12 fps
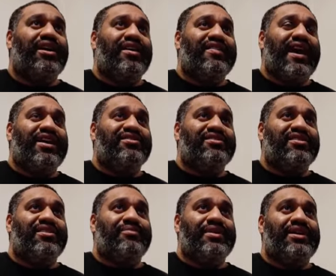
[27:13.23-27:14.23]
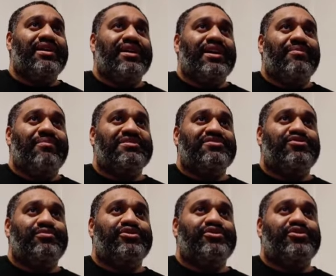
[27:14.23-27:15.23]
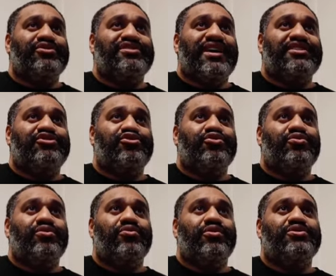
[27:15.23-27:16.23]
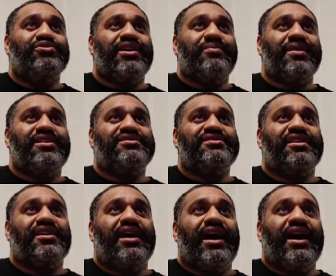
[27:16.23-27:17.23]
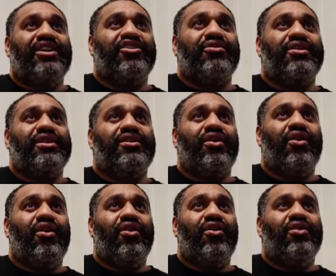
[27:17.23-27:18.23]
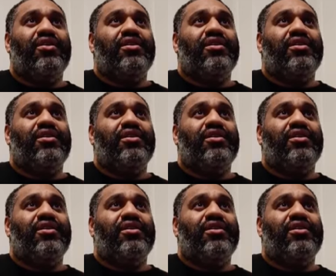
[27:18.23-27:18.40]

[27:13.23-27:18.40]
That is going to be Best of Super Juniors Night 2, which will take place at Kurikan Hall